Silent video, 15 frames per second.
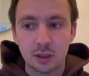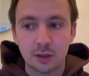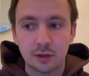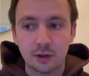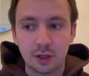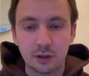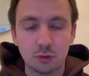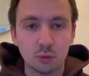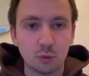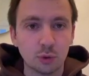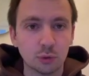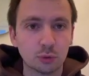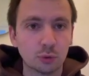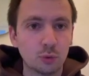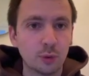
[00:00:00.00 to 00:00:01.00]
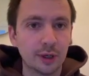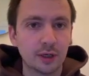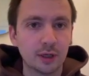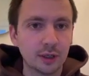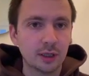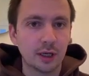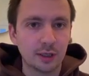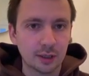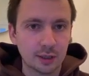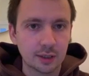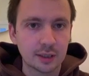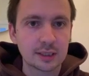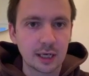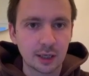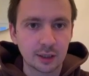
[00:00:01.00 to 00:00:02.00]
that you want to quickly gain an
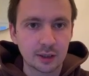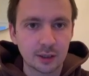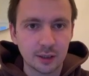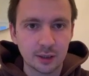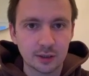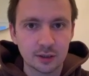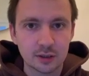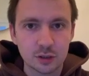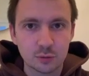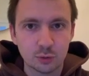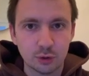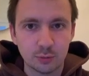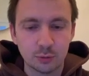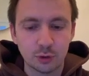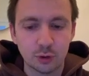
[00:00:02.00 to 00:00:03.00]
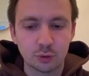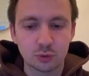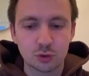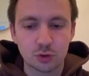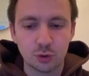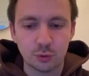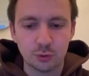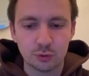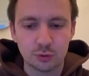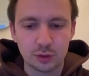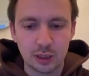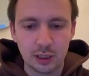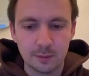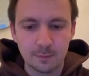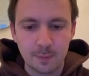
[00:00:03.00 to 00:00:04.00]
attack, and this is what I'm going to show you today.